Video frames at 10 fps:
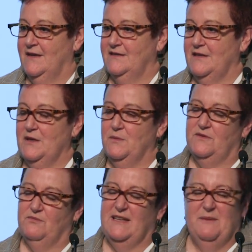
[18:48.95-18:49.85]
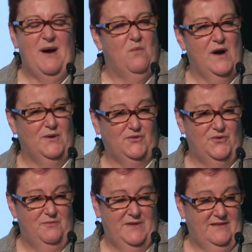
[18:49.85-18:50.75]
So there was really about 1 or
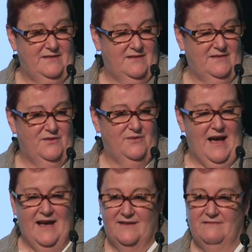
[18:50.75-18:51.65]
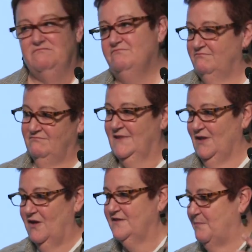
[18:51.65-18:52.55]
2 ministers who had
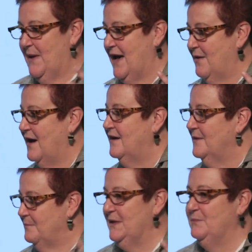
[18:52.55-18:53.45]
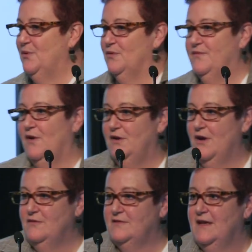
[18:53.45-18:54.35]
lots of power, big
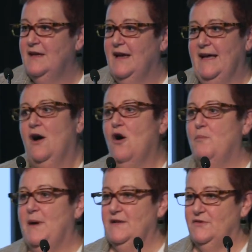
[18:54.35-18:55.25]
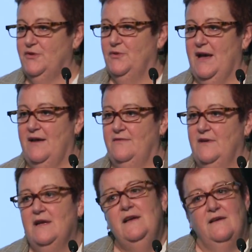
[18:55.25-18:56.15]
portfolios, and a whole bunch who had
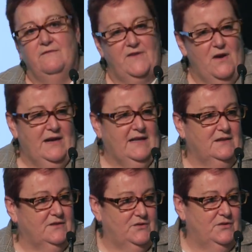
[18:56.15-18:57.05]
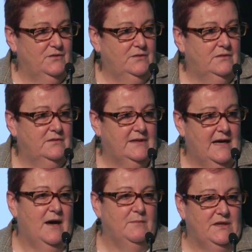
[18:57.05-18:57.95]
very little to do
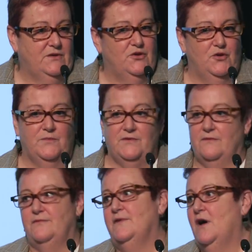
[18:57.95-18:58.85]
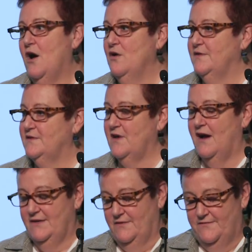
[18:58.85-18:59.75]
in terms of
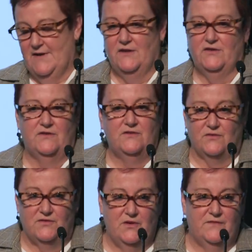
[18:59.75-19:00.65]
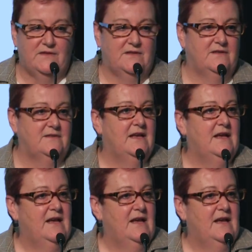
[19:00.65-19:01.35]
oversight of functions or services,